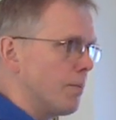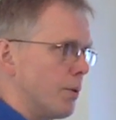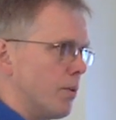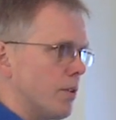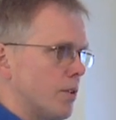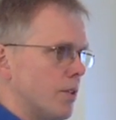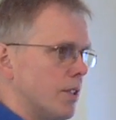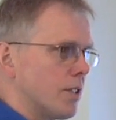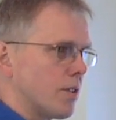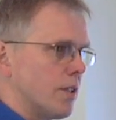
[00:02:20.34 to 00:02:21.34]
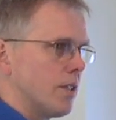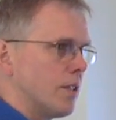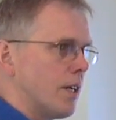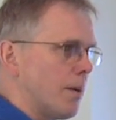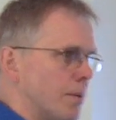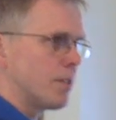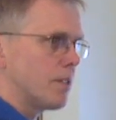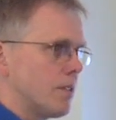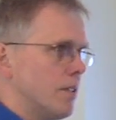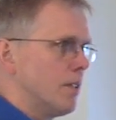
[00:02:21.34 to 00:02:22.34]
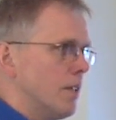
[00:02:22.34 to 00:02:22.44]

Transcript: a computer to it that's going to help us